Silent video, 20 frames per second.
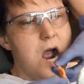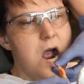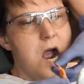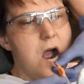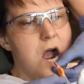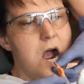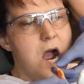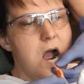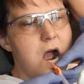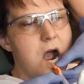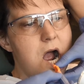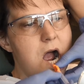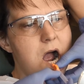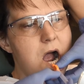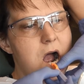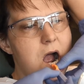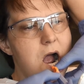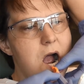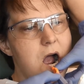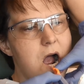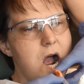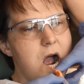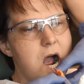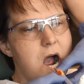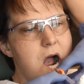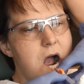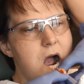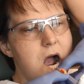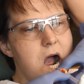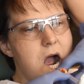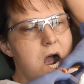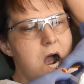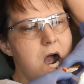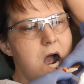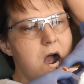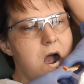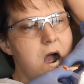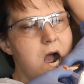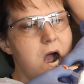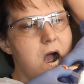So if you feel the wire
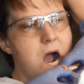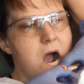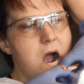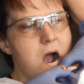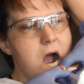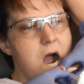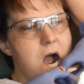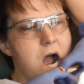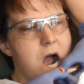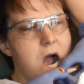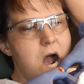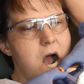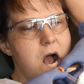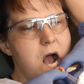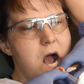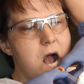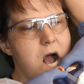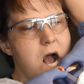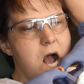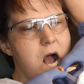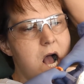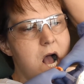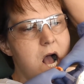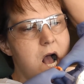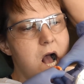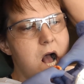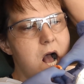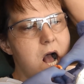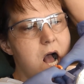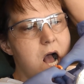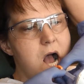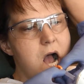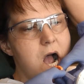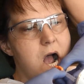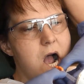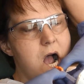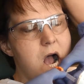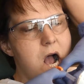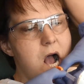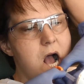rubbing, which is a wee bit tight
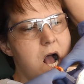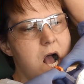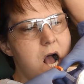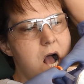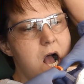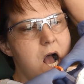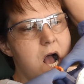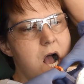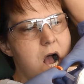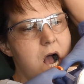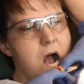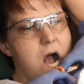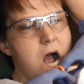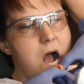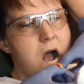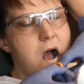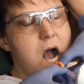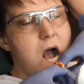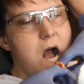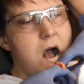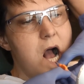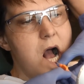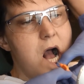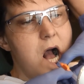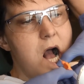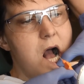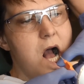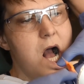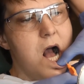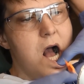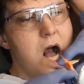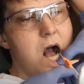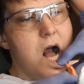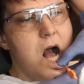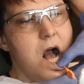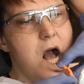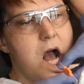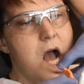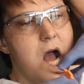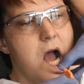here, feel the wire rubbing, you would go
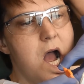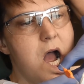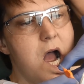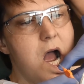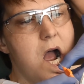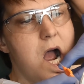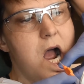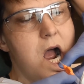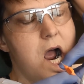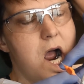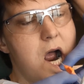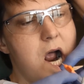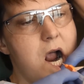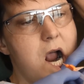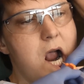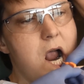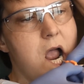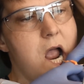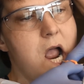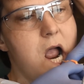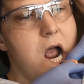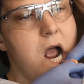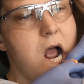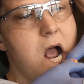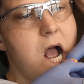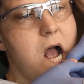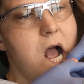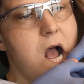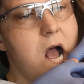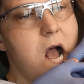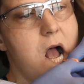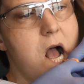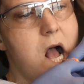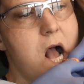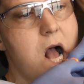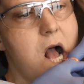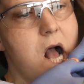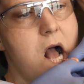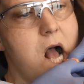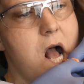down a size, and that would be pink.
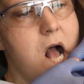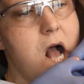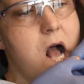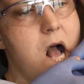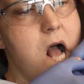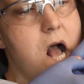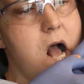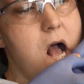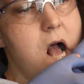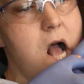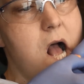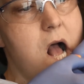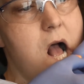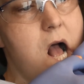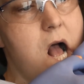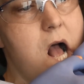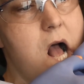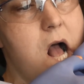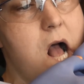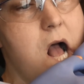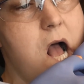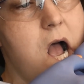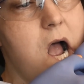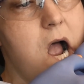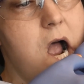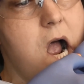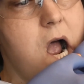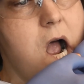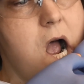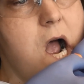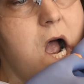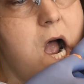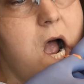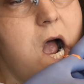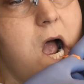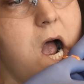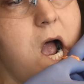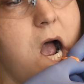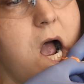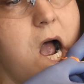Okay, and again
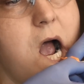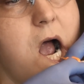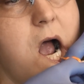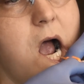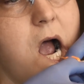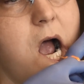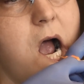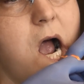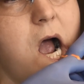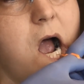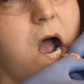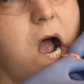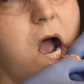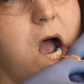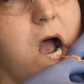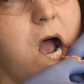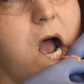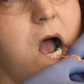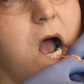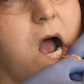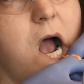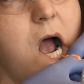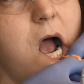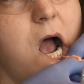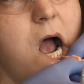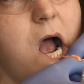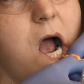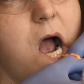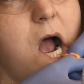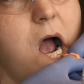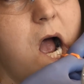in that area it would be pink.